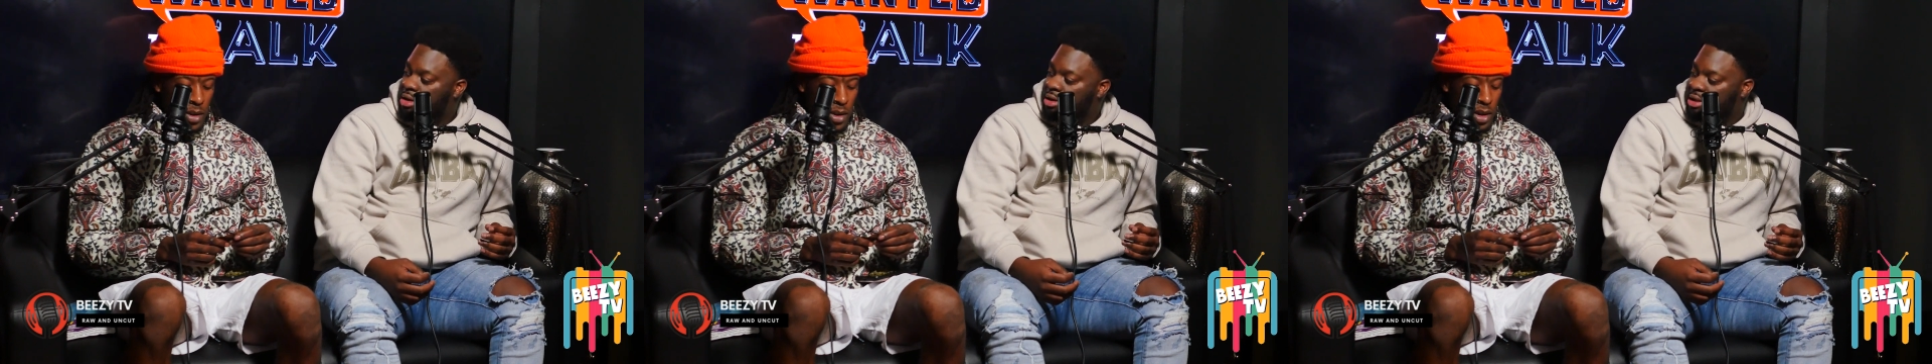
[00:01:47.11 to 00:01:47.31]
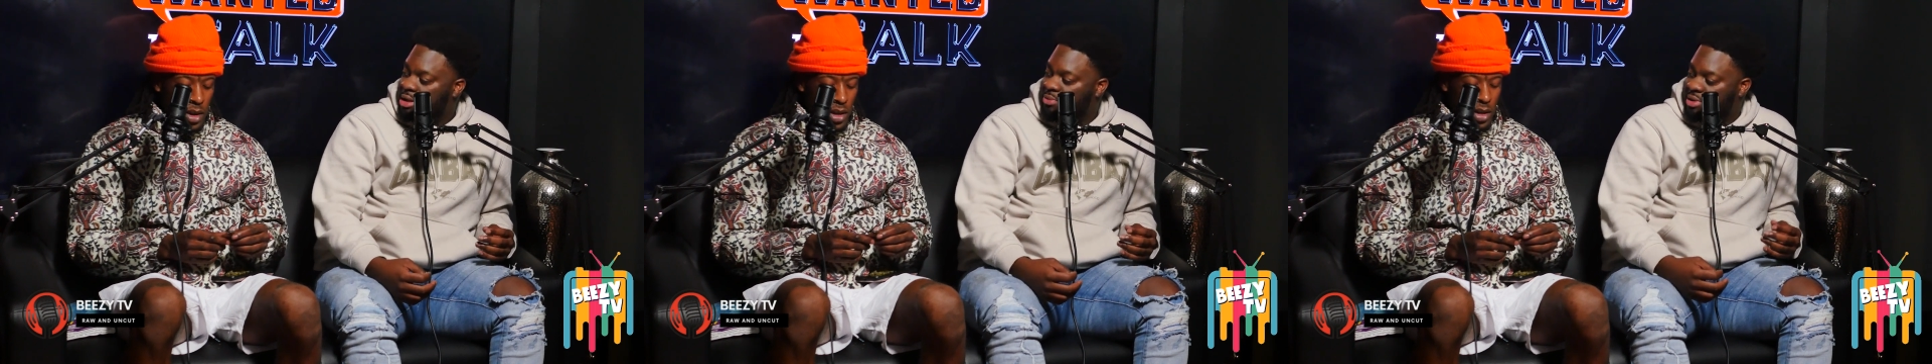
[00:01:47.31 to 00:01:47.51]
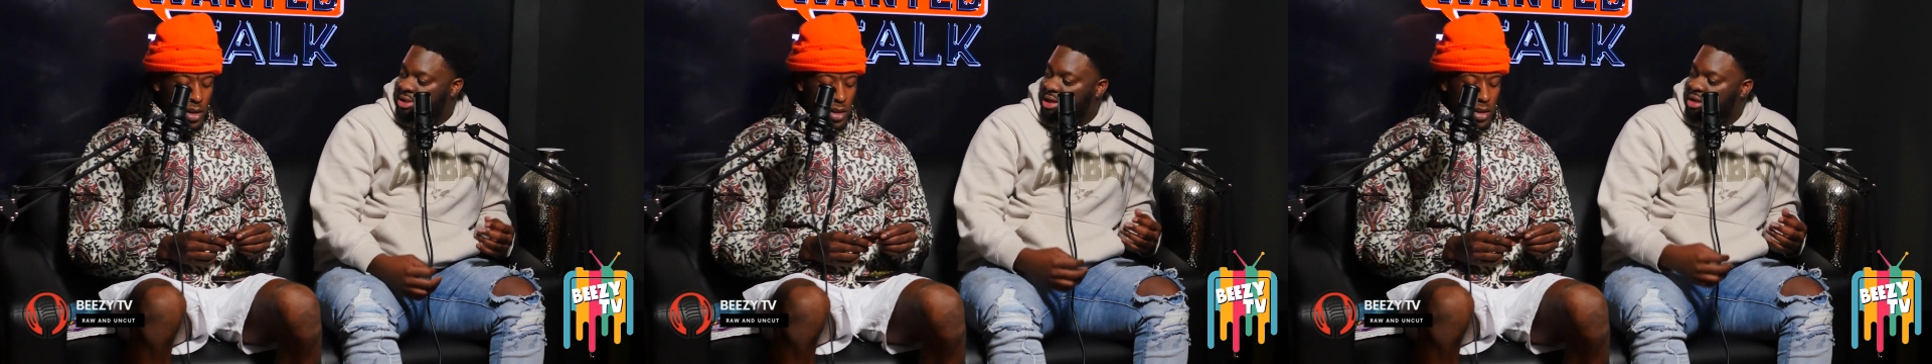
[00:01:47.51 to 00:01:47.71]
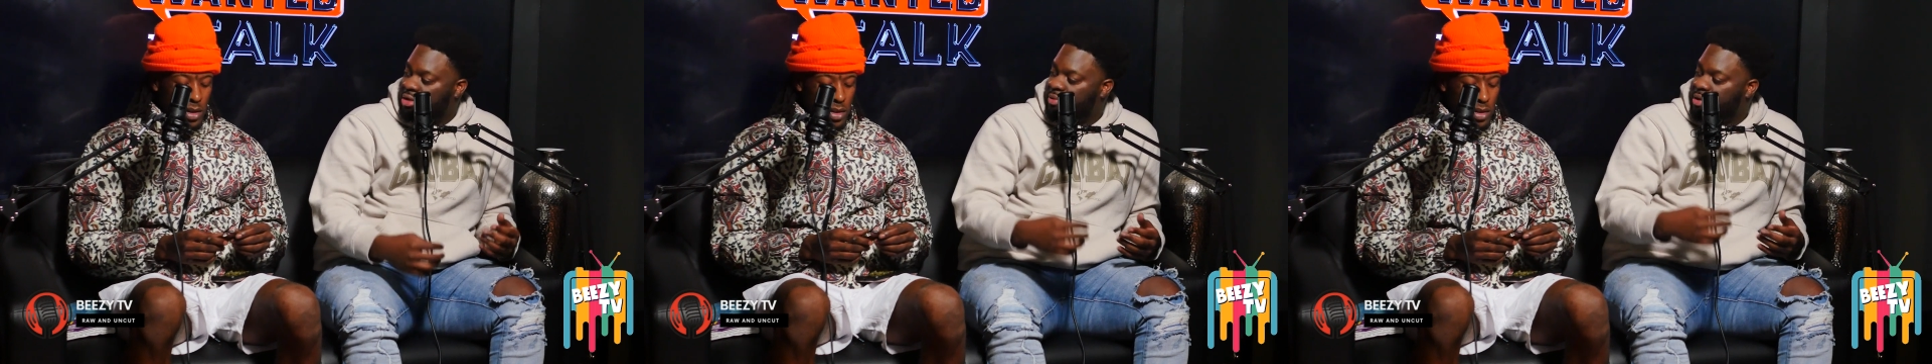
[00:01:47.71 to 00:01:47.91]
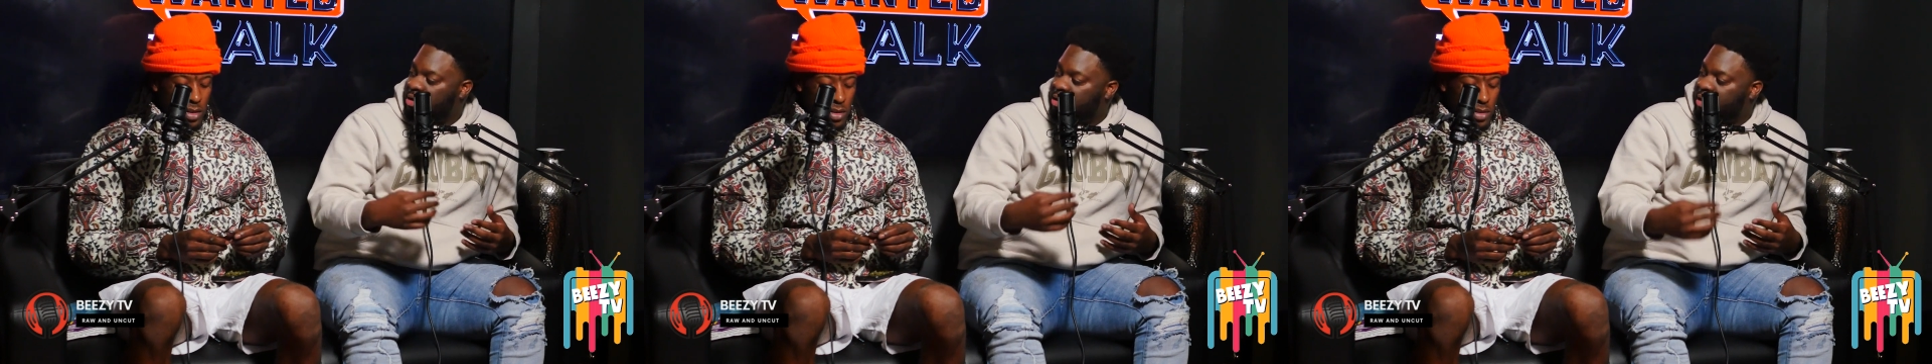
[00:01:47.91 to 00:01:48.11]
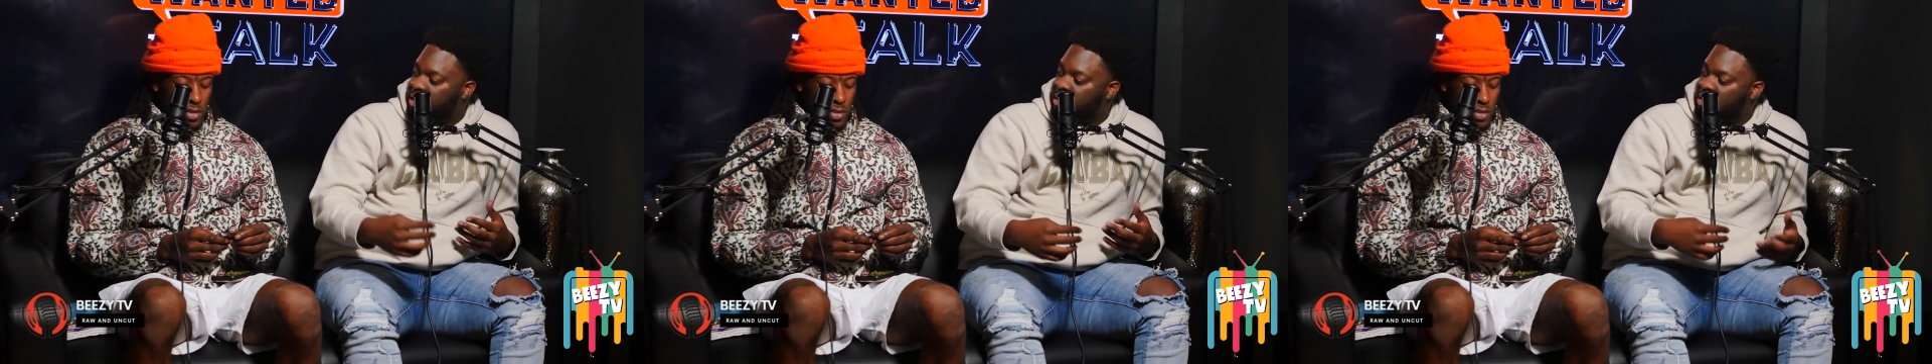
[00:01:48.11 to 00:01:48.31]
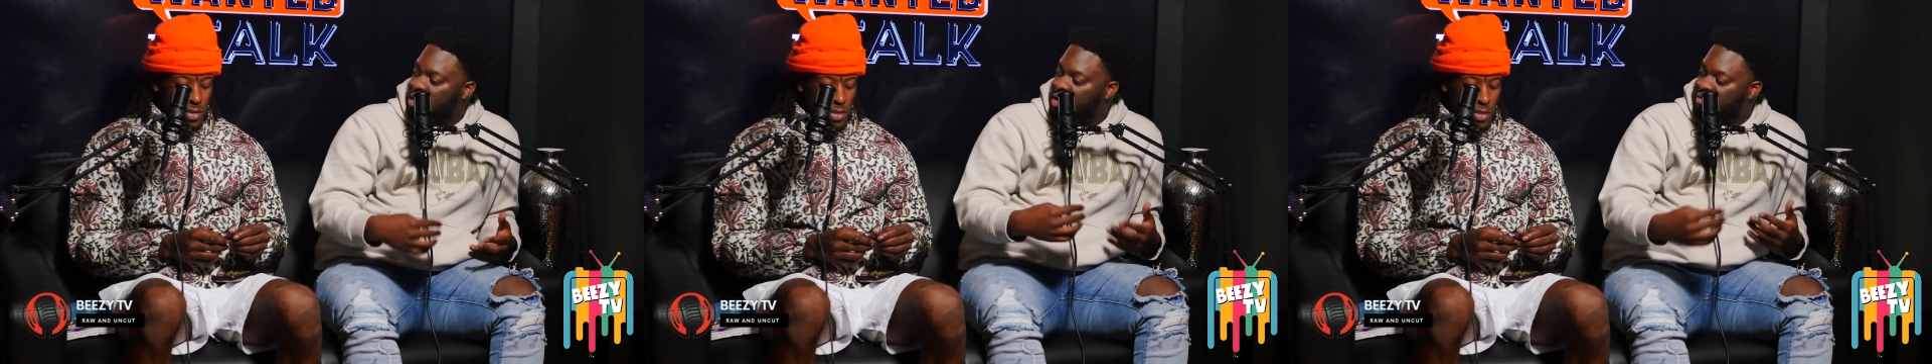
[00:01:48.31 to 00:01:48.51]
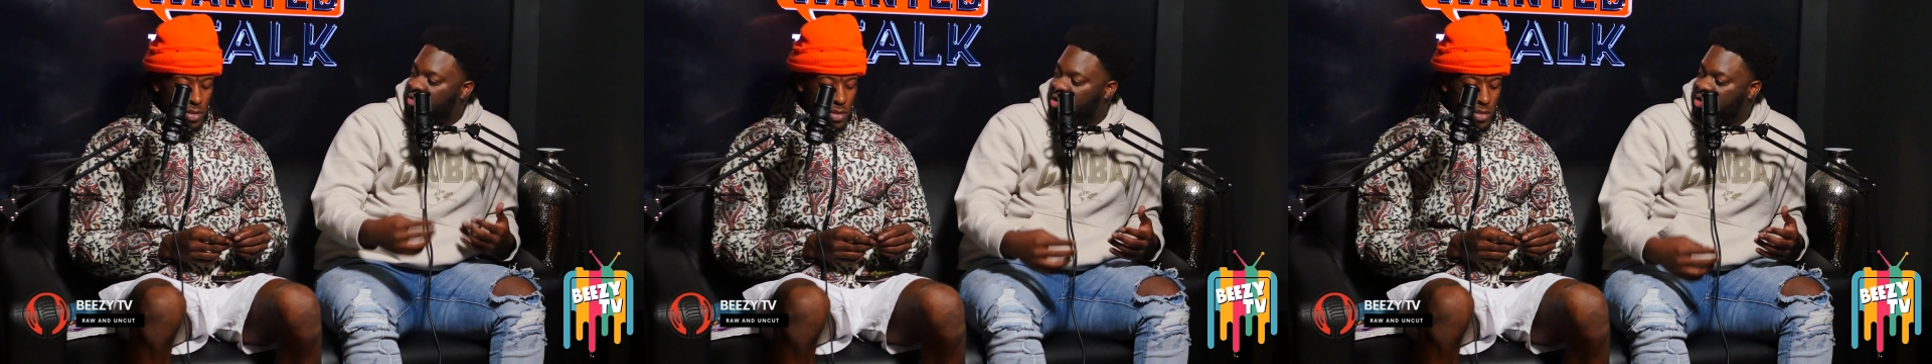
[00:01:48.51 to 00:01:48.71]
Was that the reason that the
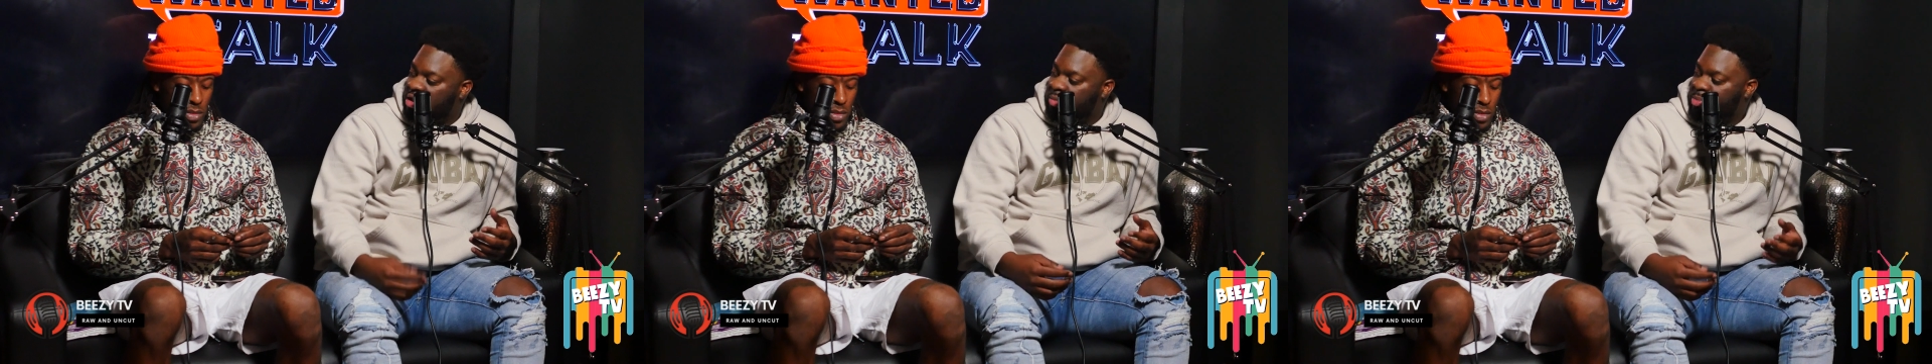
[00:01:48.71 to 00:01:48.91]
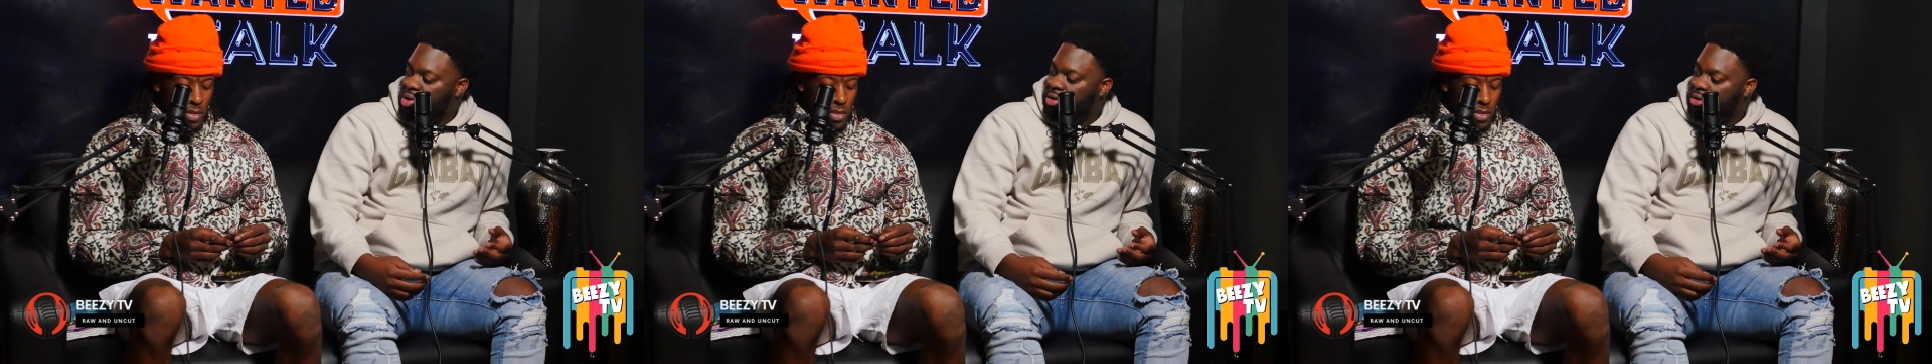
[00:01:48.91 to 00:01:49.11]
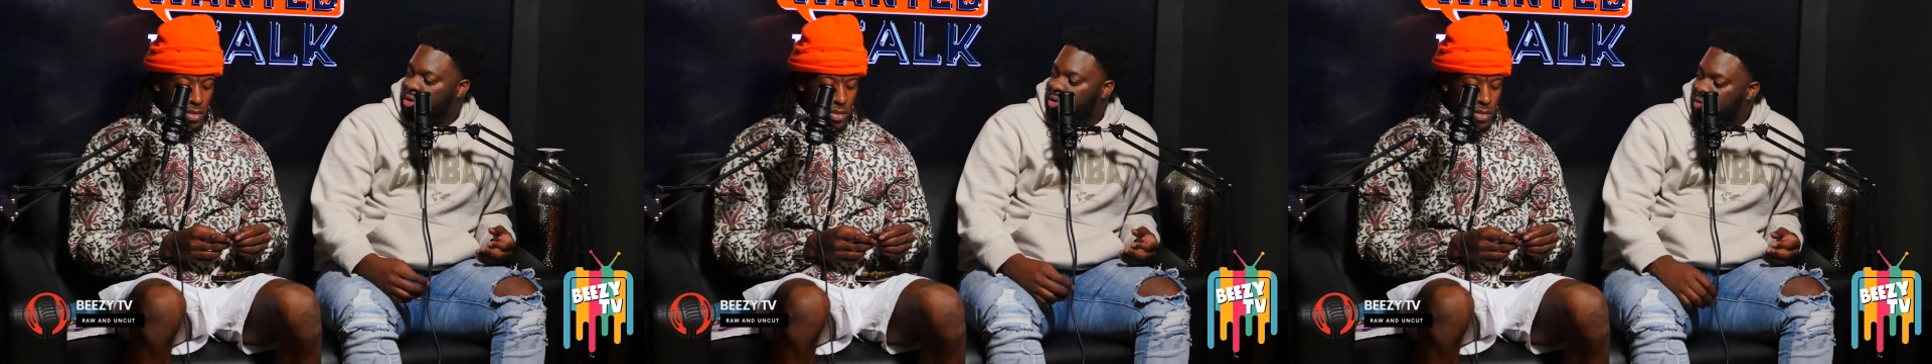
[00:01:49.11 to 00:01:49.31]
conversation sparked?